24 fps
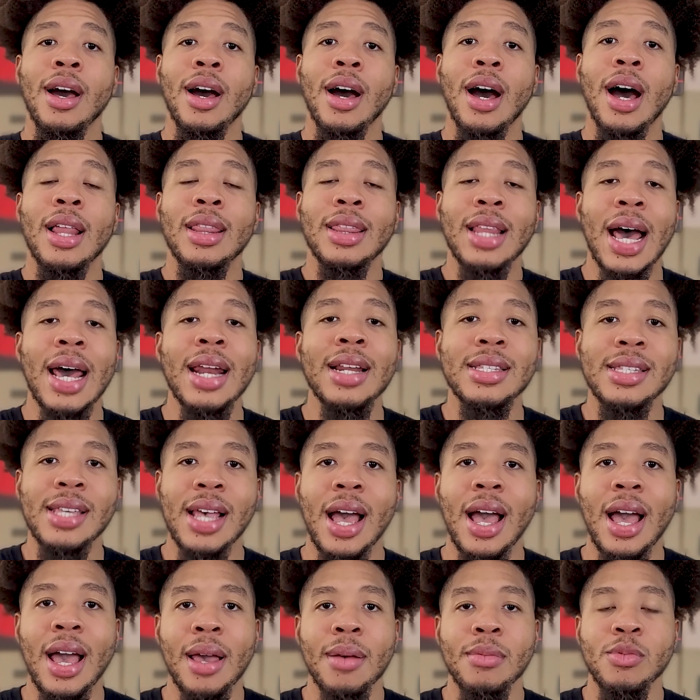a lot of
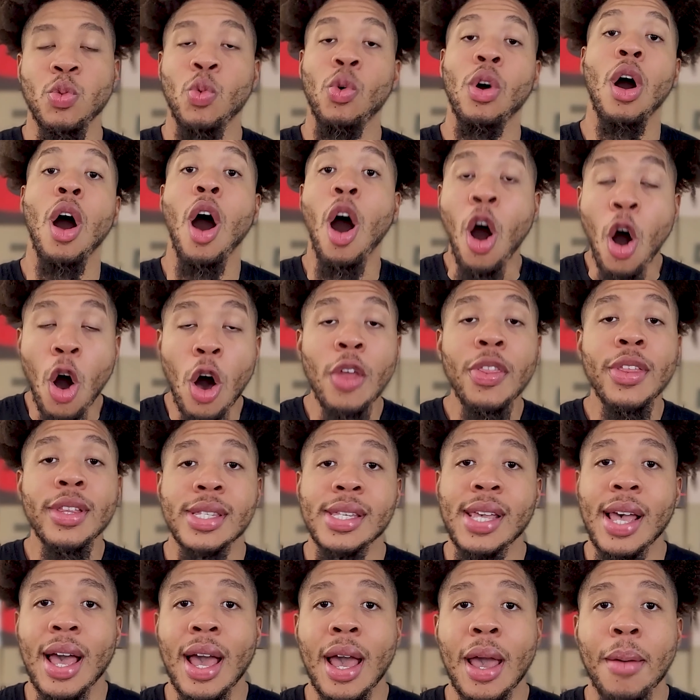times, well, all the
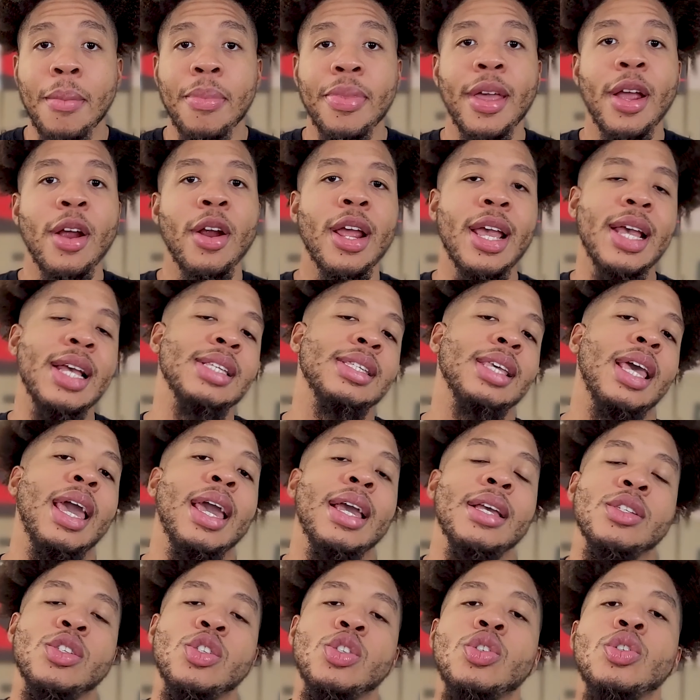time, there is
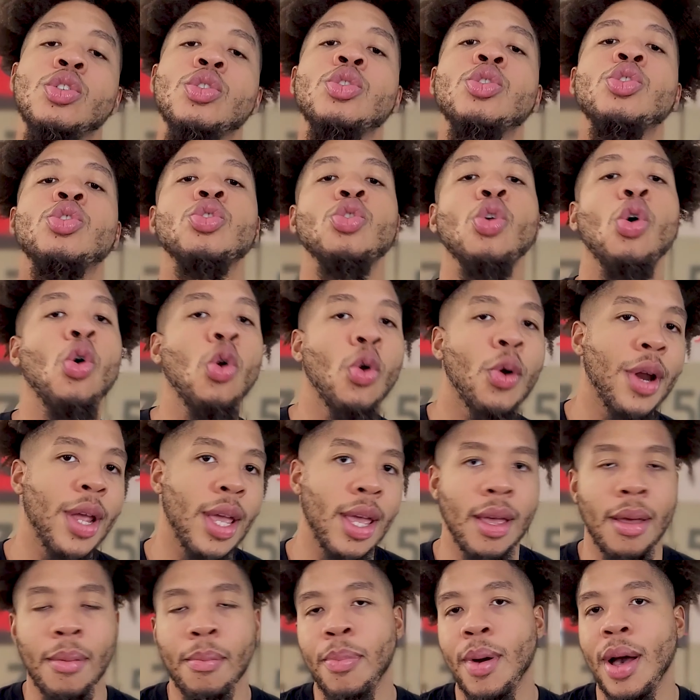a story
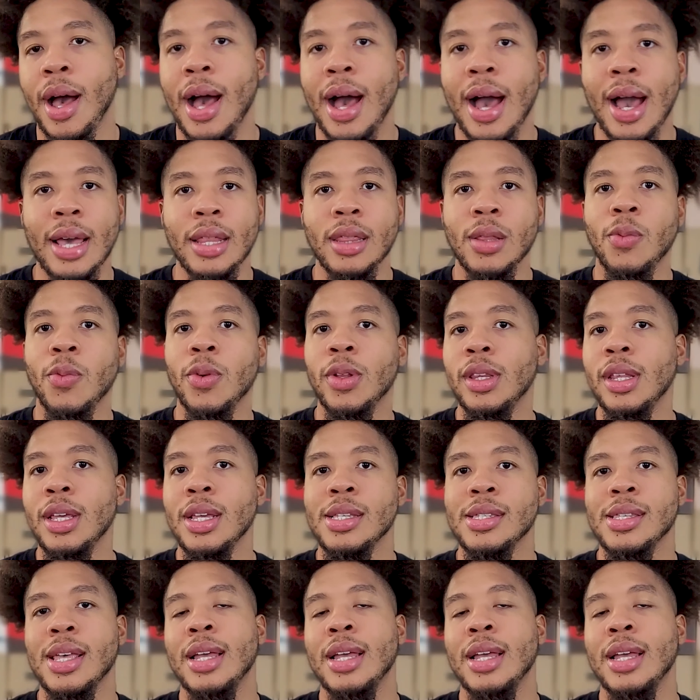behind the release.